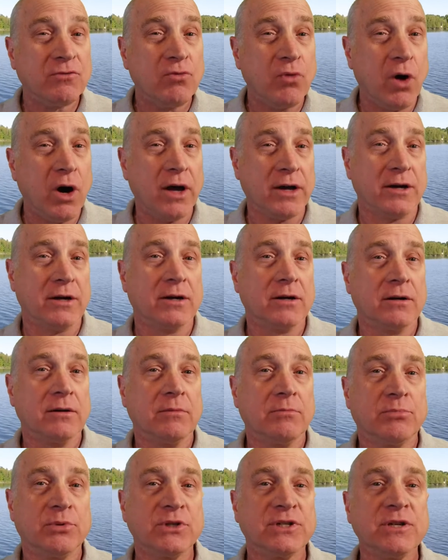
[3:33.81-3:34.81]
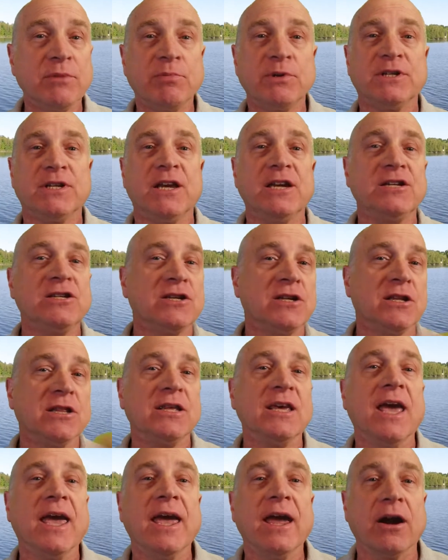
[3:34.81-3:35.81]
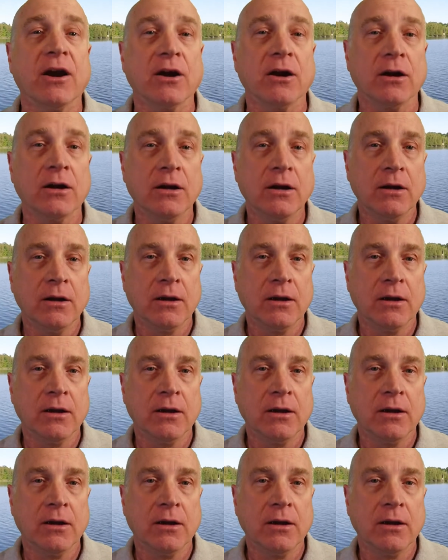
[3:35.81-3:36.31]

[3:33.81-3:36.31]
of water, precipitation in the air,